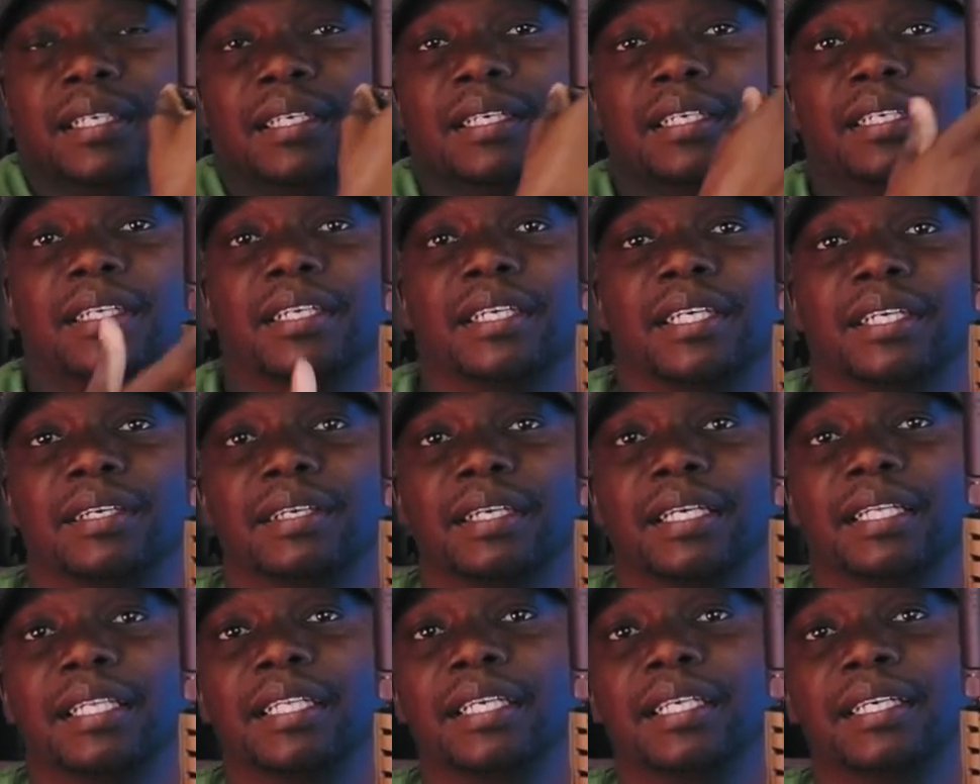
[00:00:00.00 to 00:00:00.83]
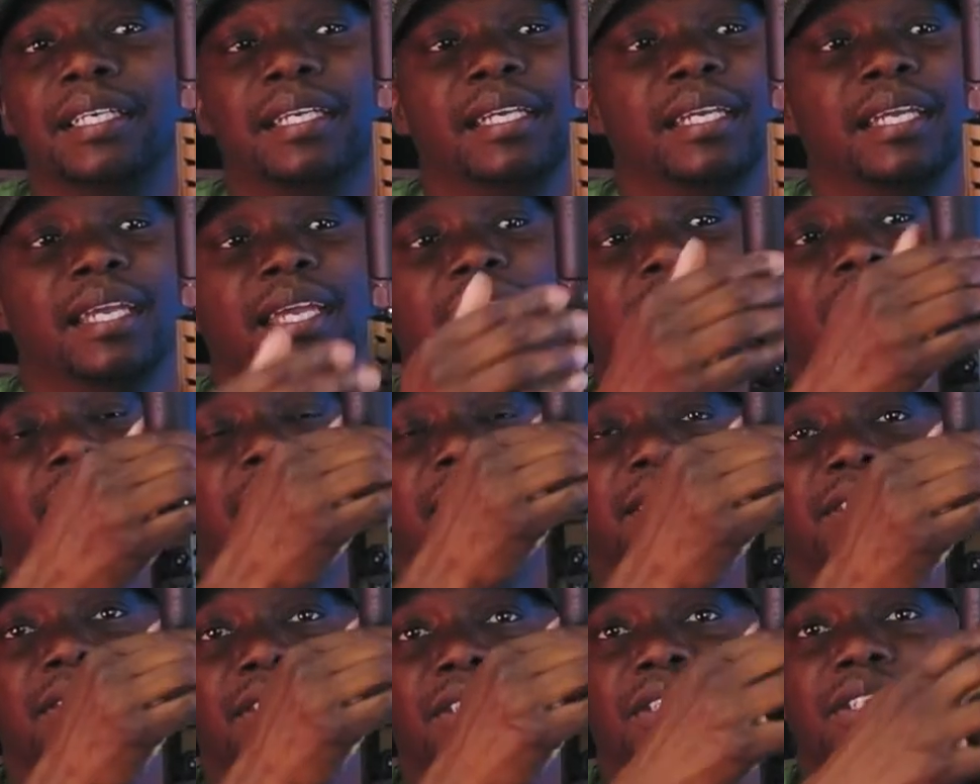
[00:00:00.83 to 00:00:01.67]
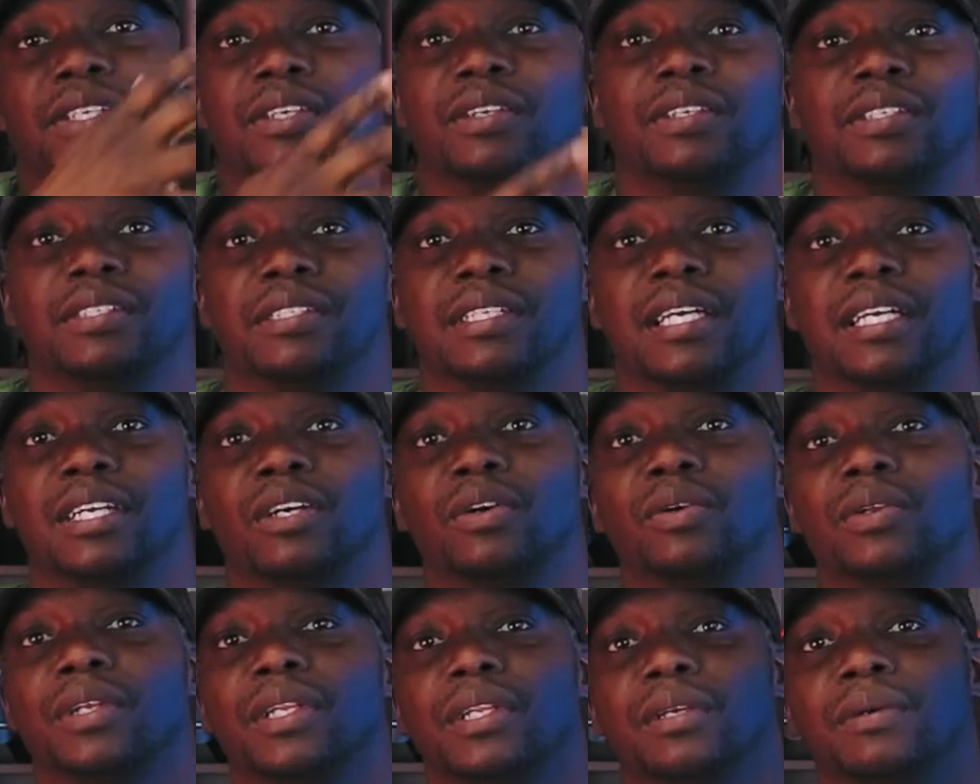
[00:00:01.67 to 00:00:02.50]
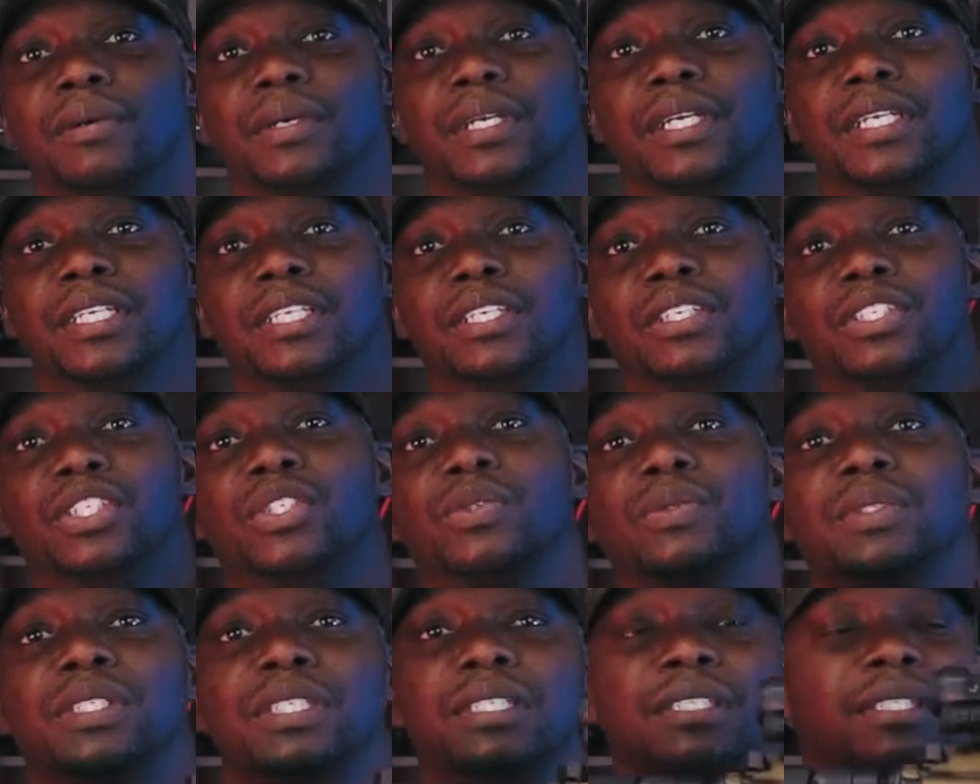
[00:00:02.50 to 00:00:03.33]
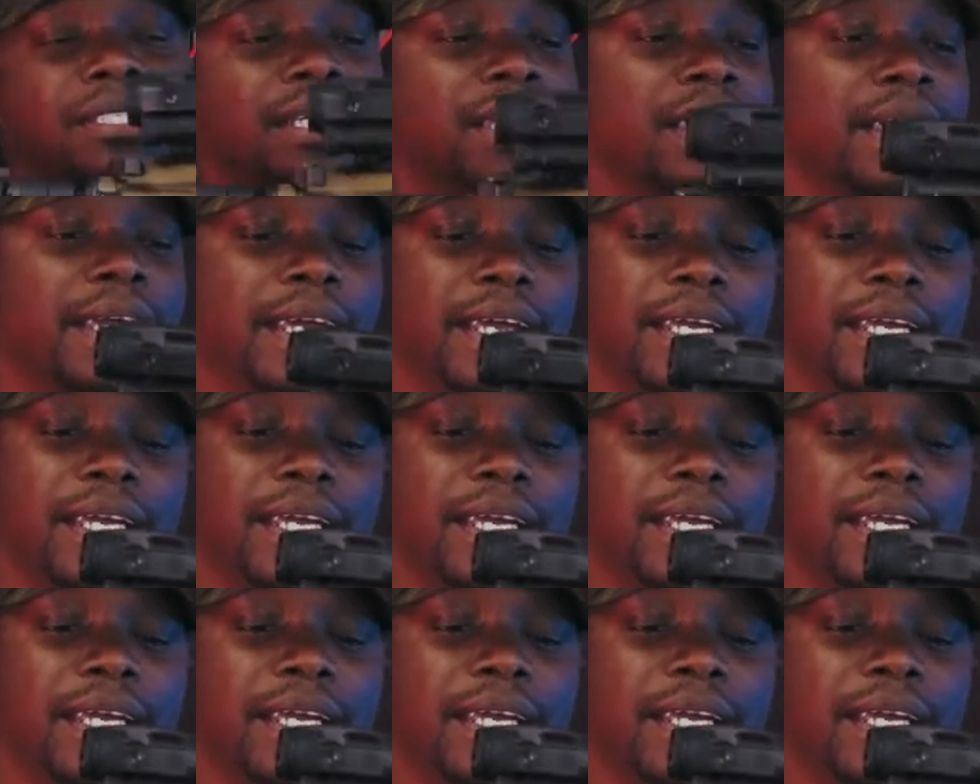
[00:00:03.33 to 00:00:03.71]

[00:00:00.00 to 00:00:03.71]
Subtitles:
You hear it click, and it's secure. It's not going anywhere. You can shoot this.